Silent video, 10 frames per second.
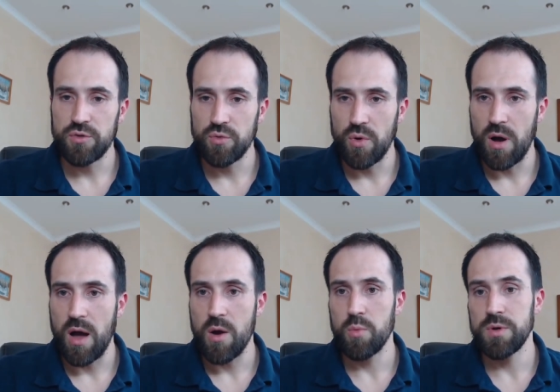to
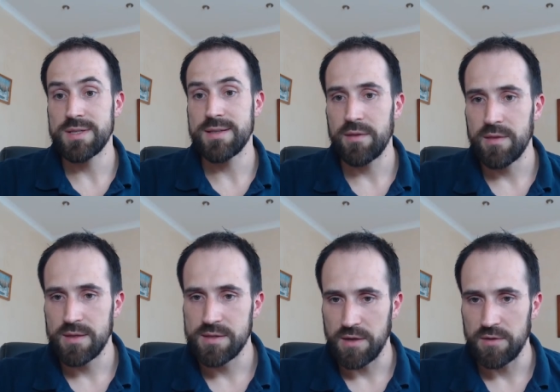how we set the
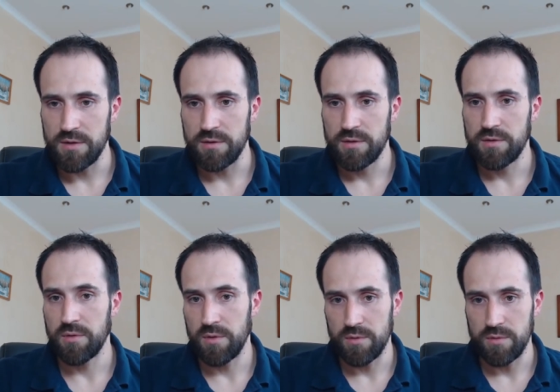standard
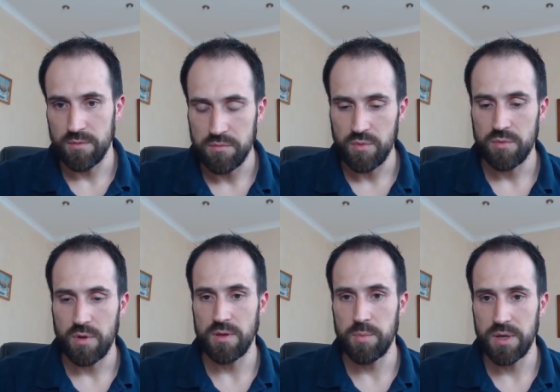you know,
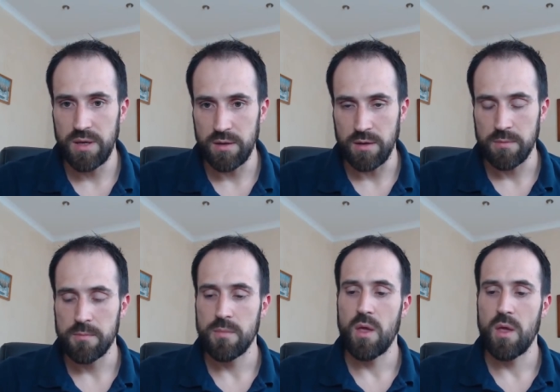in the beginning,